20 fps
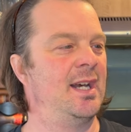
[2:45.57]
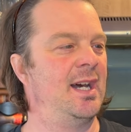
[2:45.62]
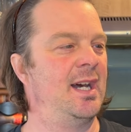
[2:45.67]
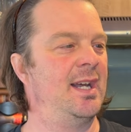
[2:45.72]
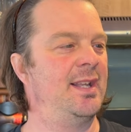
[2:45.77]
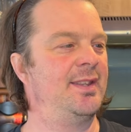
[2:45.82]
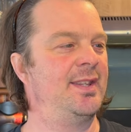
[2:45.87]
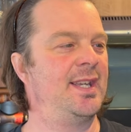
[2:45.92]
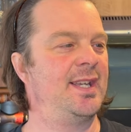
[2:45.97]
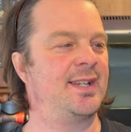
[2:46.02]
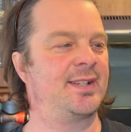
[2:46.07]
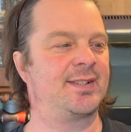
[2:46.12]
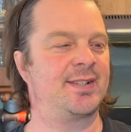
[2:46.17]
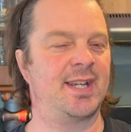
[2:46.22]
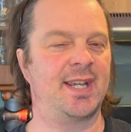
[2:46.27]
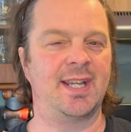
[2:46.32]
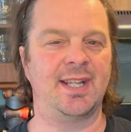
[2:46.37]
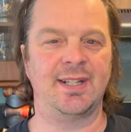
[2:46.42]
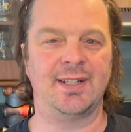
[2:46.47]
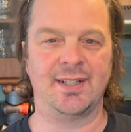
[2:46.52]
And they're
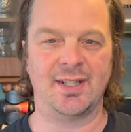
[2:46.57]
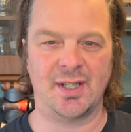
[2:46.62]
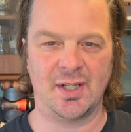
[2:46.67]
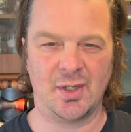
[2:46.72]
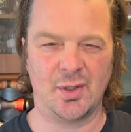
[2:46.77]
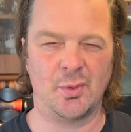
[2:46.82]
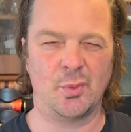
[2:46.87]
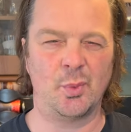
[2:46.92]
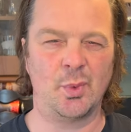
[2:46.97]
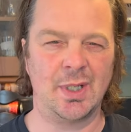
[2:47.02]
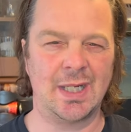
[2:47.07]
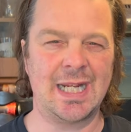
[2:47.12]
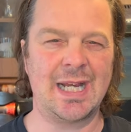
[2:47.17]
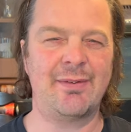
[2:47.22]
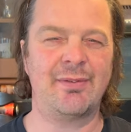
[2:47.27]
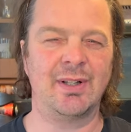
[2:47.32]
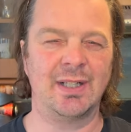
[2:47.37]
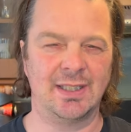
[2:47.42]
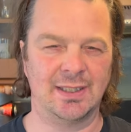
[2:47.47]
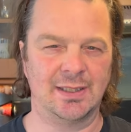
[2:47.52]
saying, we'll
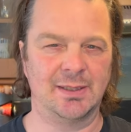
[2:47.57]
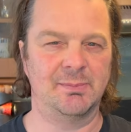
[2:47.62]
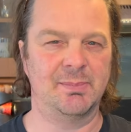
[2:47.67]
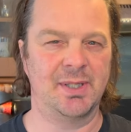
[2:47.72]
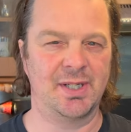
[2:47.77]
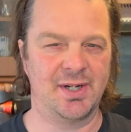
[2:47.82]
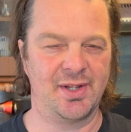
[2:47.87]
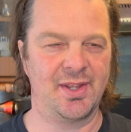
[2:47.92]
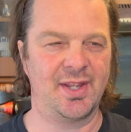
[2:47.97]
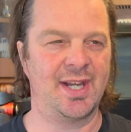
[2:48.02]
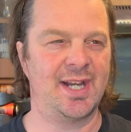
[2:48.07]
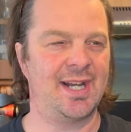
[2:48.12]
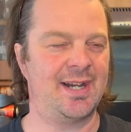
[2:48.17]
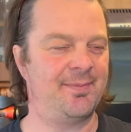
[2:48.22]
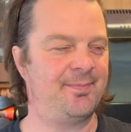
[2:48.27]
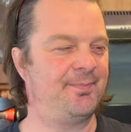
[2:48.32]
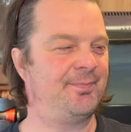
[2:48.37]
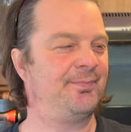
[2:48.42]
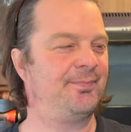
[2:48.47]
have a little bit of that.